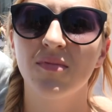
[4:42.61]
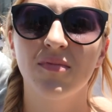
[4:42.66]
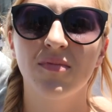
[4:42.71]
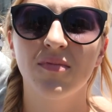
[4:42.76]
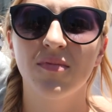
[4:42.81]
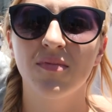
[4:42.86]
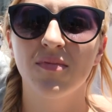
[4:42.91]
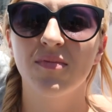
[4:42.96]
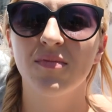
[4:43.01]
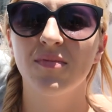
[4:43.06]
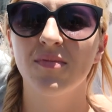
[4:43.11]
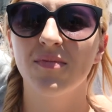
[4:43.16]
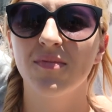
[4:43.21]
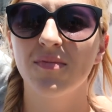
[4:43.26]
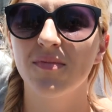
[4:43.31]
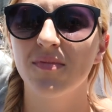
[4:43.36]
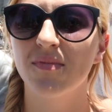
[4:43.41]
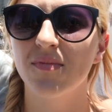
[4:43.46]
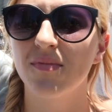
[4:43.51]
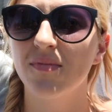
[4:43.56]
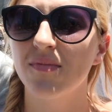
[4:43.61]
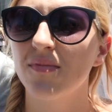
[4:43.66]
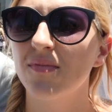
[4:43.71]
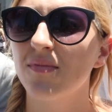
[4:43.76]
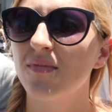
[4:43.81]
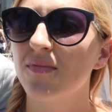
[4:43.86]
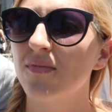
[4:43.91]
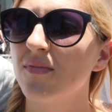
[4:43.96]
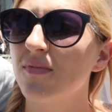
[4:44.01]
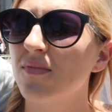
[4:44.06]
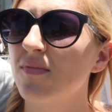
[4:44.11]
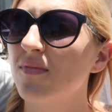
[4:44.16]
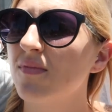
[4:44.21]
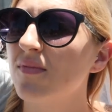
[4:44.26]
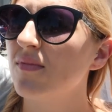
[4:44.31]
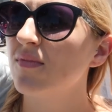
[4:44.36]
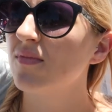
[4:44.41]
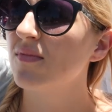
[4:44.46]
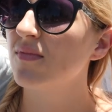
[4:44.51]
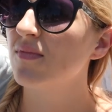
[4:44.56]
[no speech]